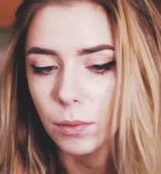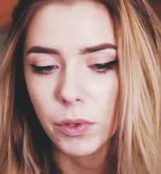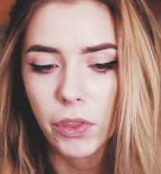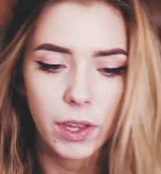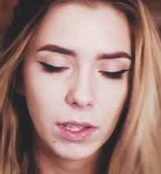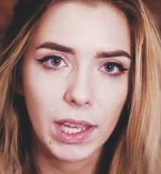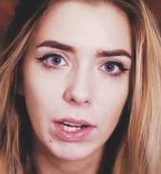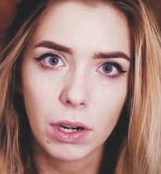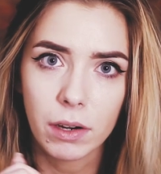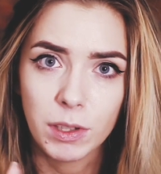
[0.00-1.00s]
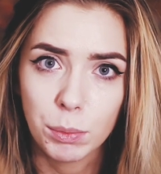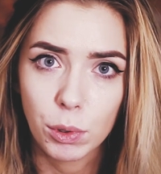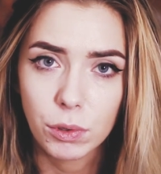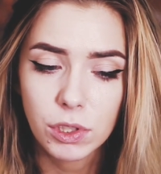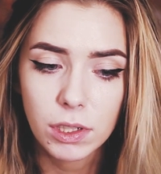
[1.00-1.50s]
with a layer of
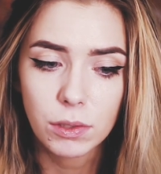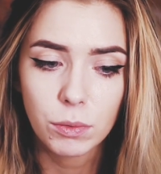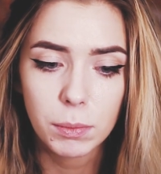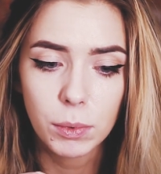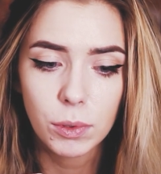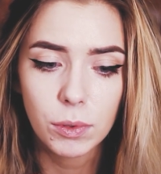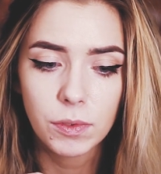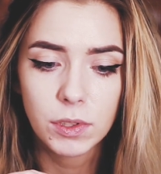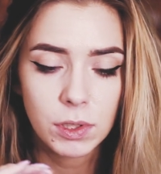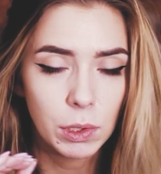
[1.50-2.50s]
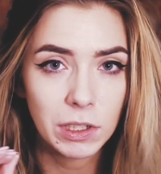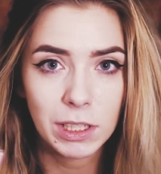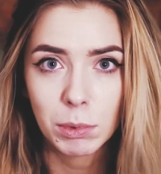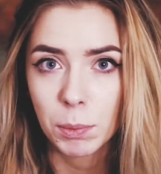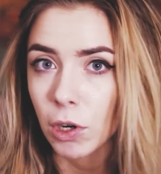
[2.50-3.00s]
emulsion removed so it
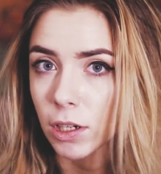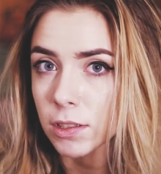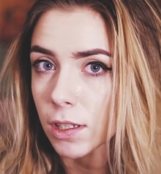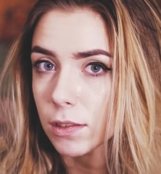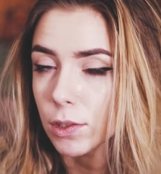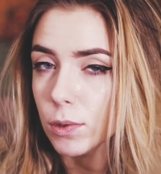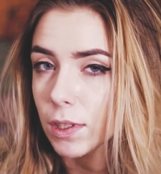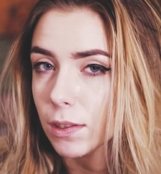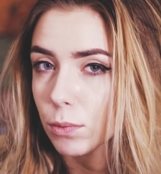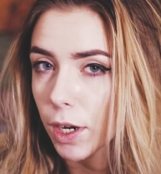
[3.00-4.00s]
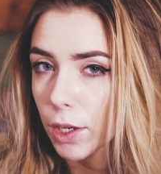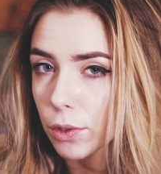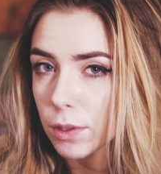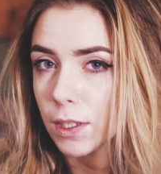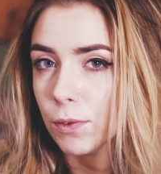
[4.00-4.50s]
can be processed using
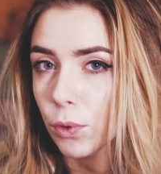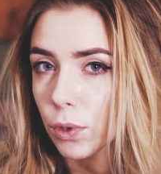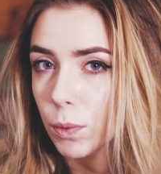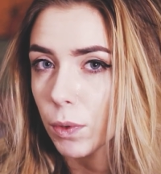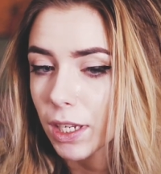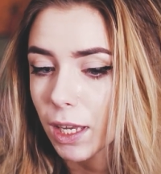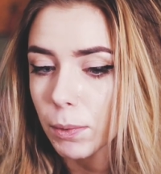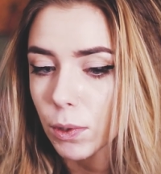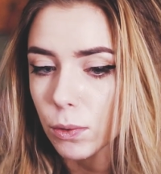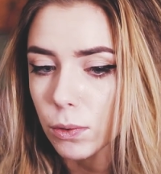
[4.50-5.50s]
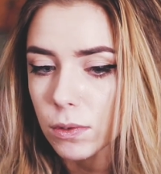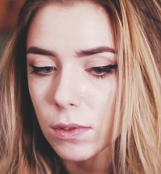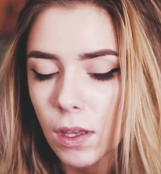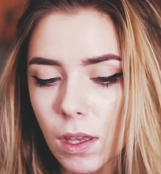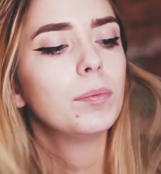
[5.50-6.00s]
regular C41
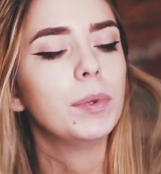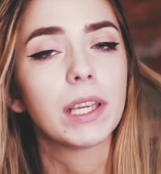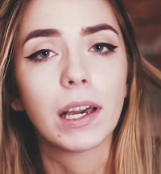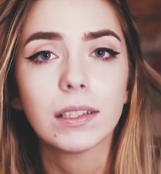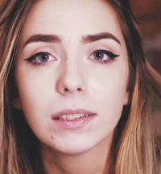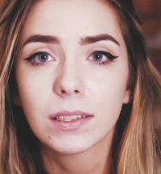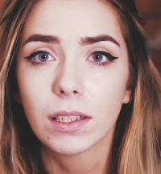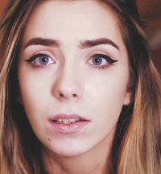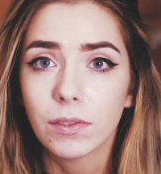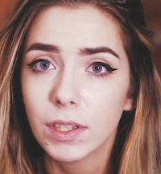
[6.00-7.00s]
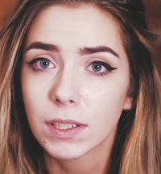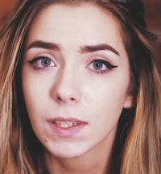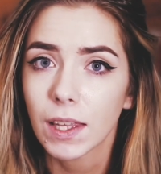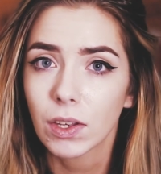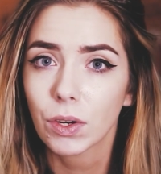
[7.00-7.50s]
chemicals. Because of
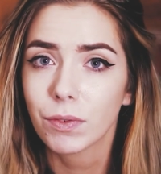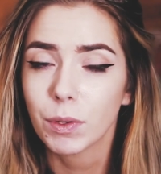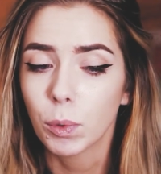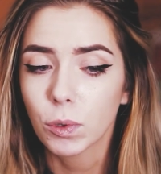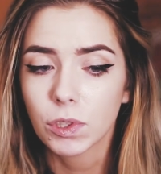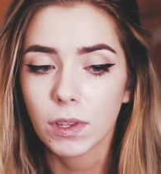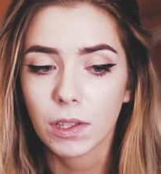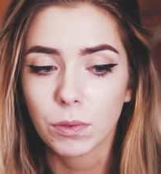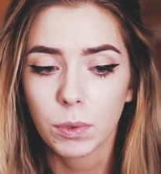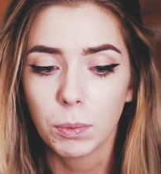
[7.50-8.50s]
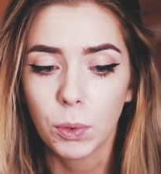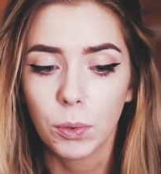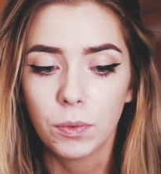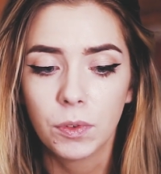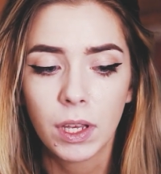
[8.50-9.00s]
this layer of emulsion that's
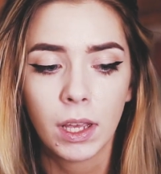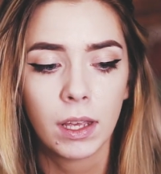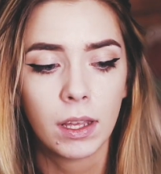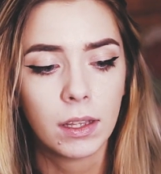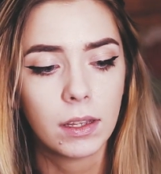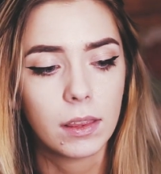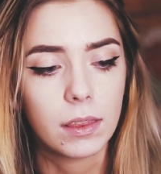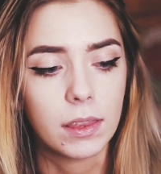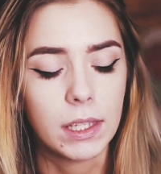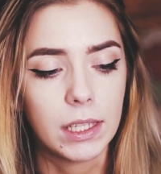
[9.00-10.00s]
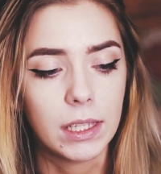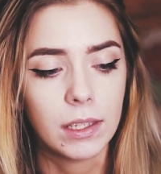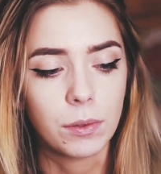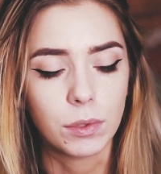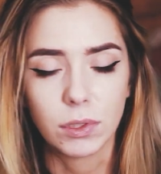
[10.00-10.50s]
removed,
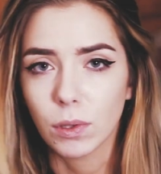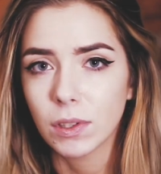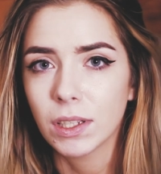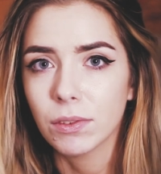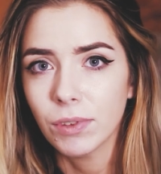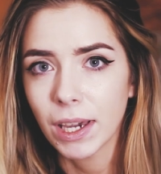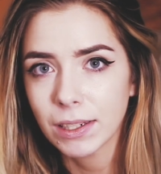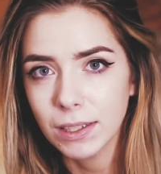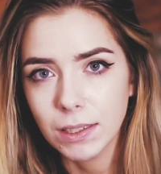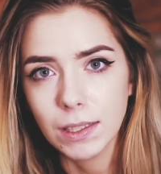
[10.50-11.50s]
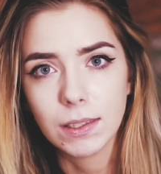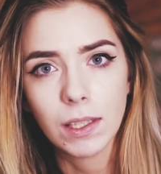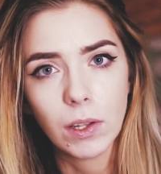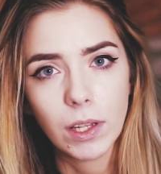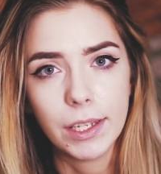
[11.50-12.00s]
the resulting effect is this
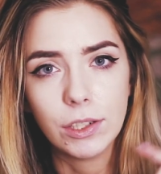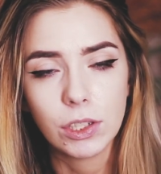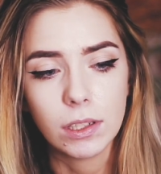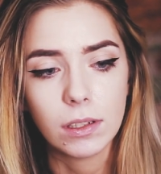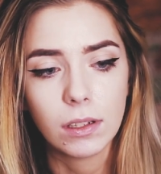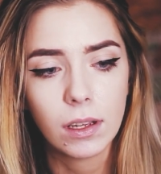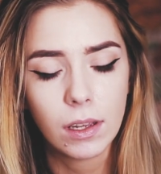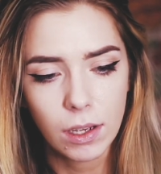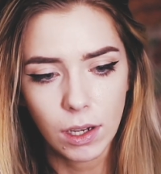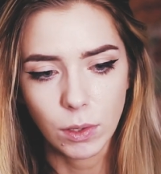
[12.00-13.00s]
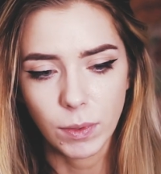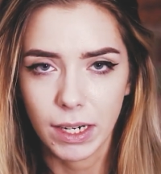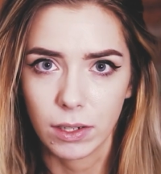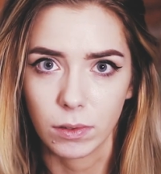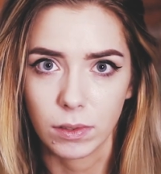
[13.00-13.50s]
halation
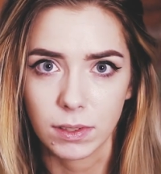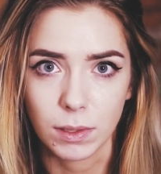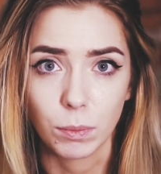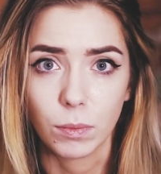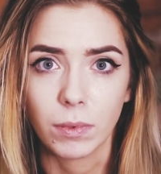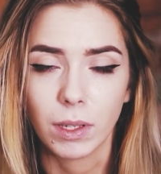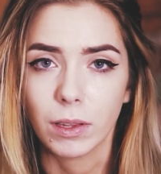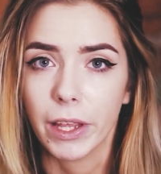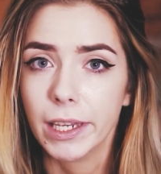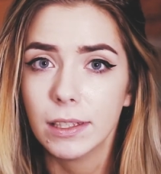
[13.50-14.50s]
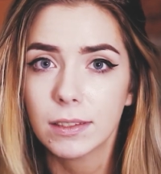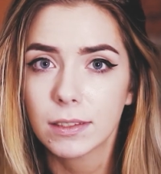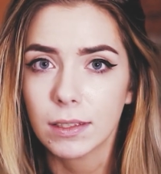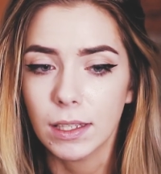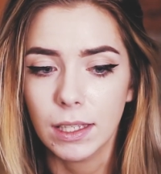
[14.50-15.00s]
around some
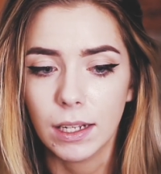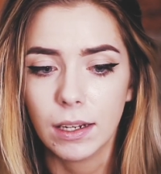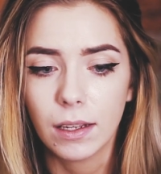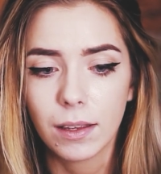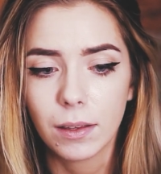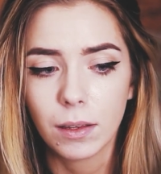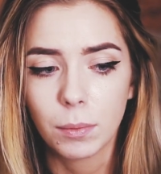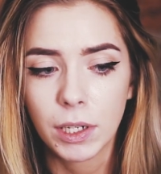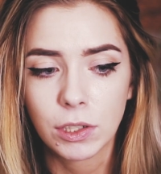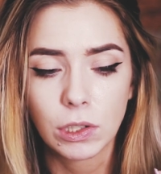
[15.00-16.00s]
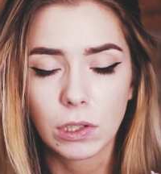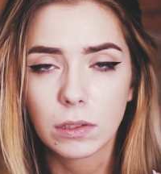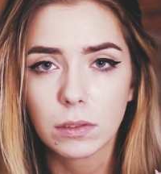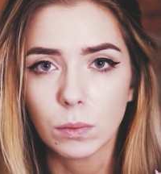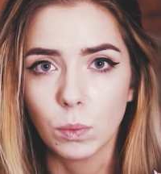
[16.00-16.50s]
lights in
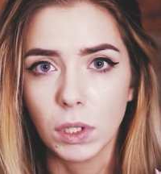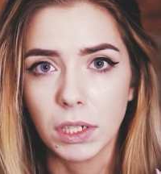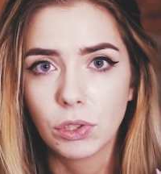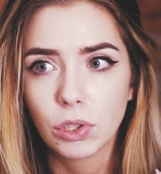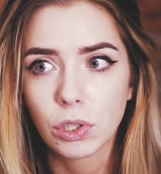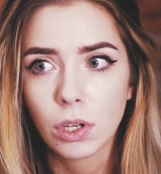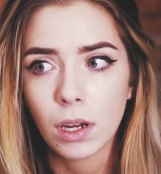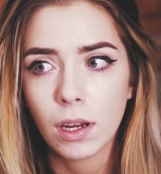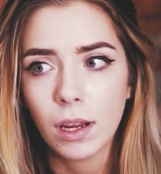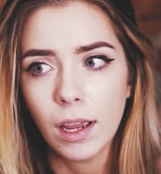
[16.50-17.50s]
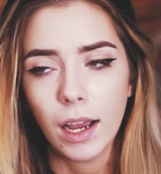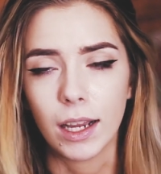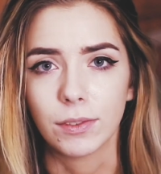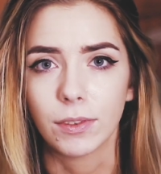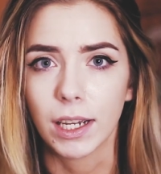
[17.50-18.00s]
pictures, which
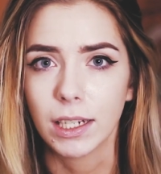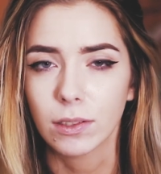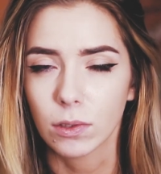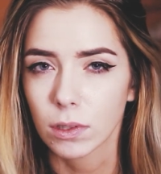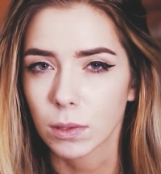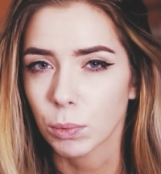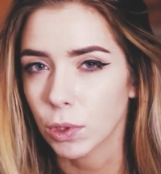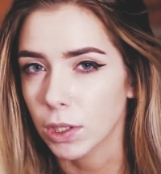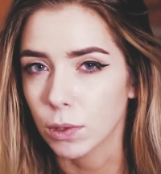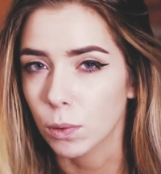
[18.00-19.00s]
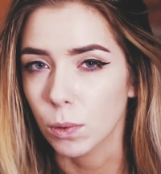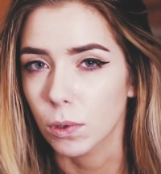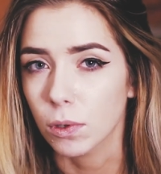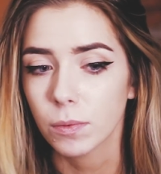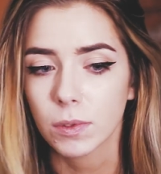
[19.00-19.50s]
I find look pretty
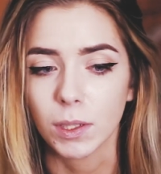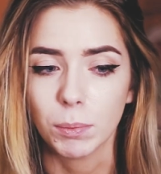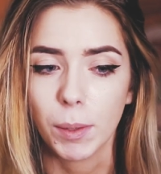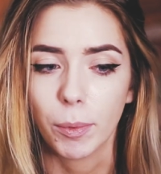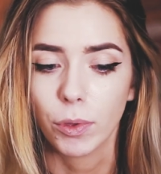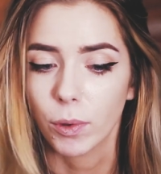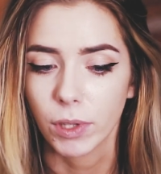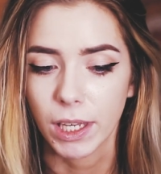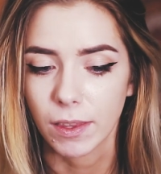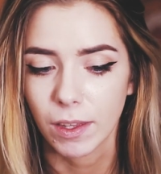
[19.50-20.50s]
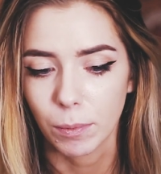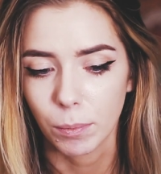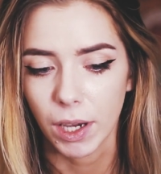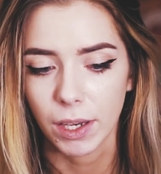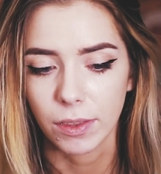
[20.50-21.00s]
cool. Some people don't like
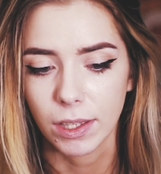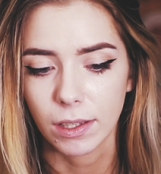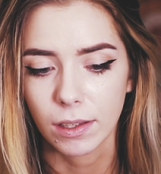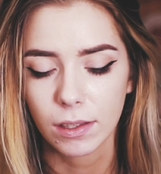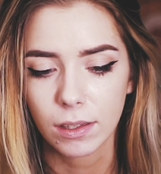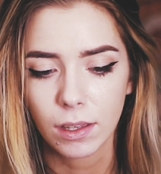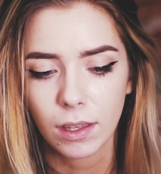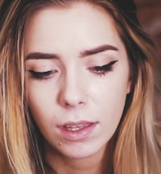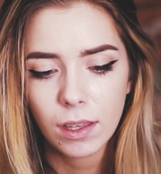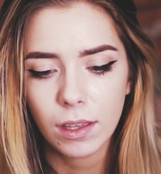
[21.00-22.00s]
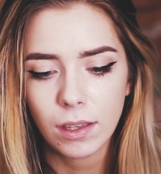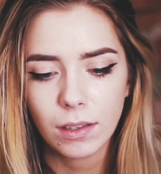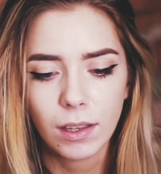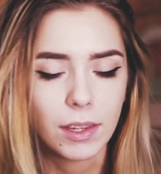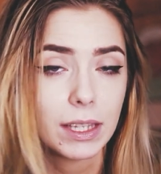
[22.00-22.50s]
them. think
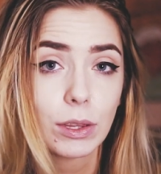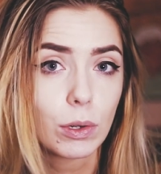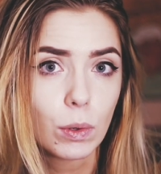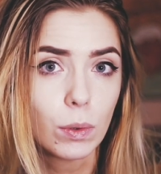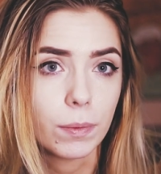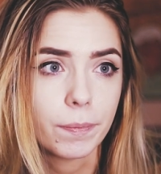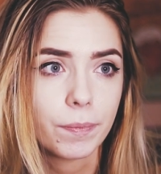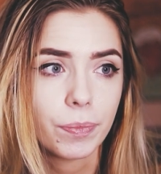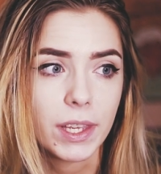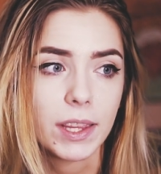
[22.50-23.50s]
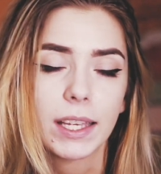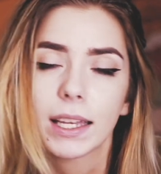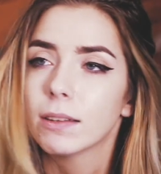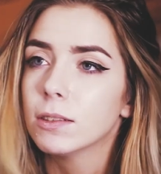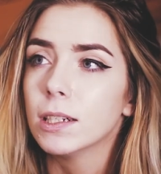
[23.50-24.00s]
they're cool. I think
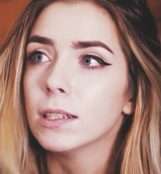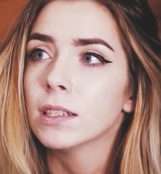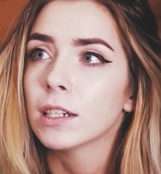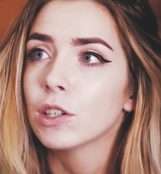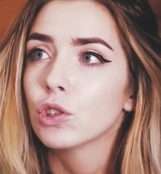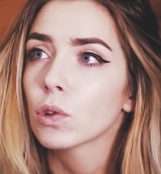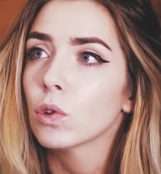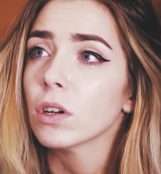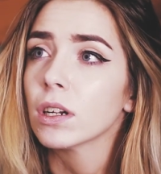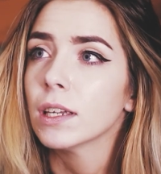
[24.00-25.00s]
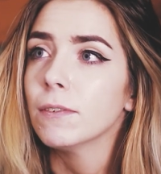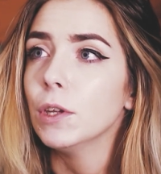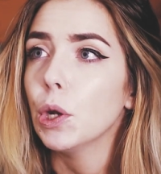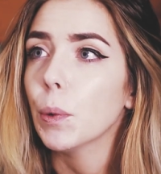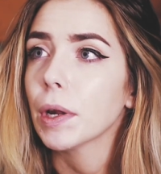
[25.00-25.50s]
it gives it a signature look, if
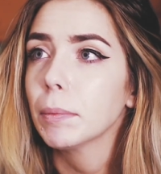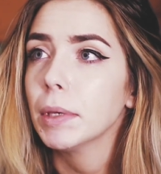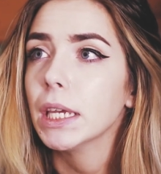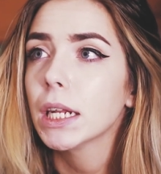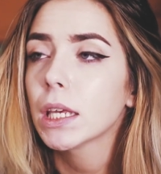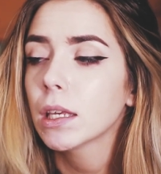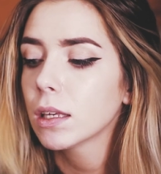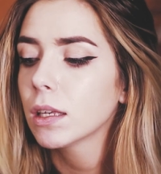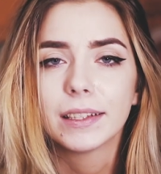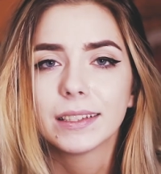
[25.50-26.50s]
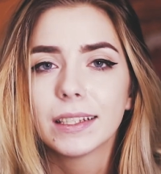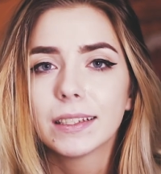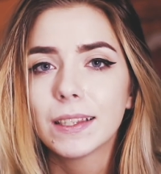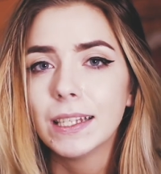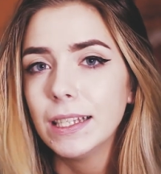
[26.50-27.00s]
you know what I mean. This
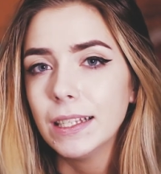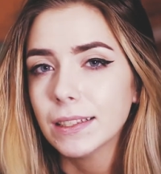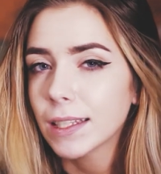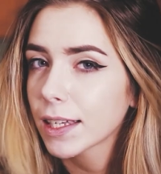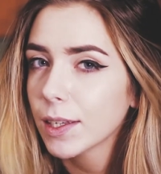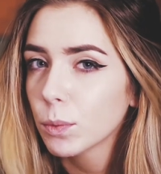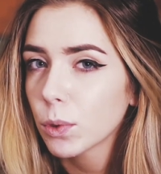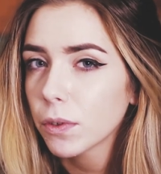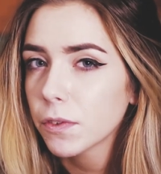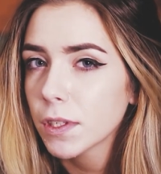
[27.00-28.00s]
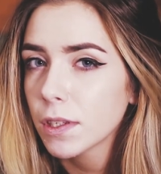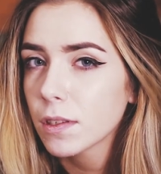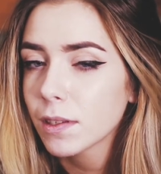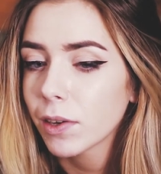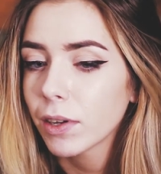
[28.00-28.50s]
is the second roll of
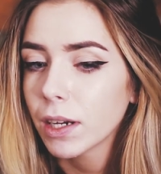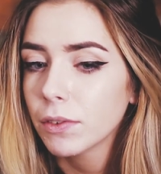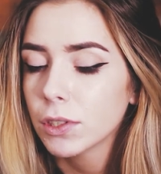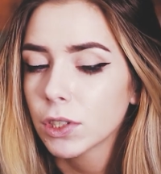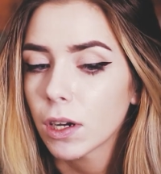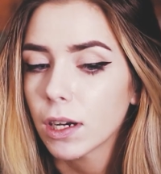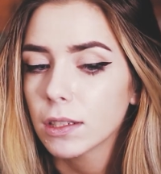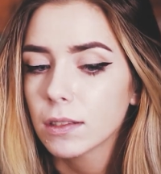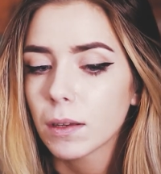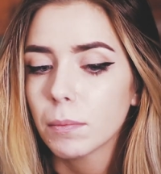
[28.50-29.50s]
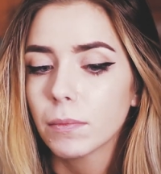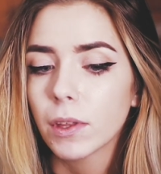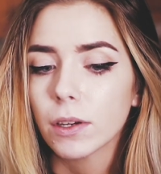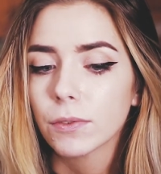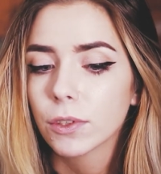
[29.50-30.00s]
cinestill I ever shot.
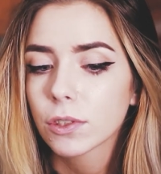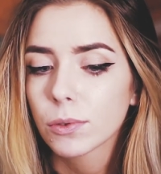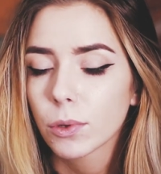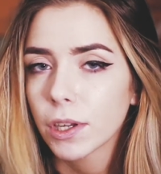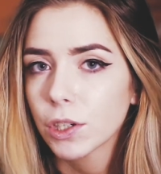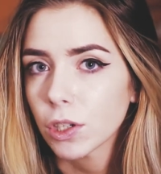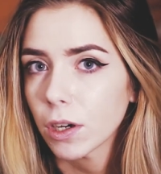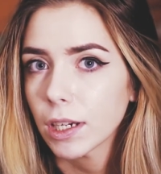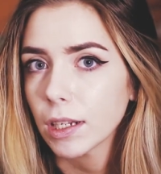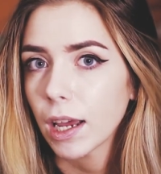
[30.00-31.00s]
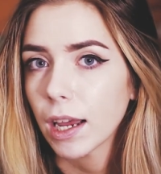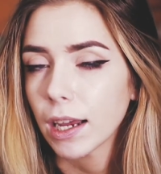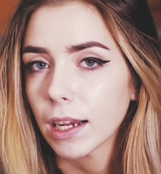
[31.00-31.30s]
The first roll I shot